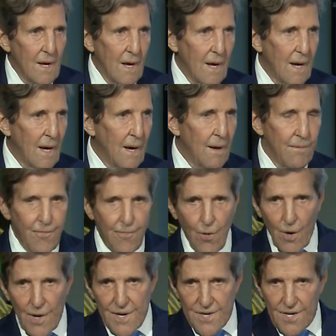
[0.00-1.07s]
uh,
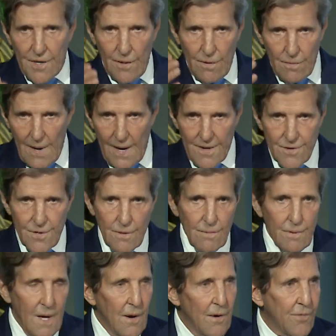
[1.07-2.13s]
Fortescue,
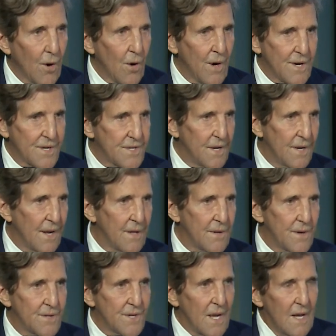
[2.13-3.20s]
Andrew Forrest, and
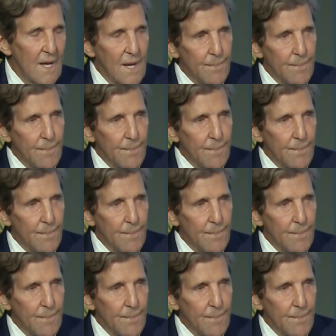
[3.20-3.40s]
others,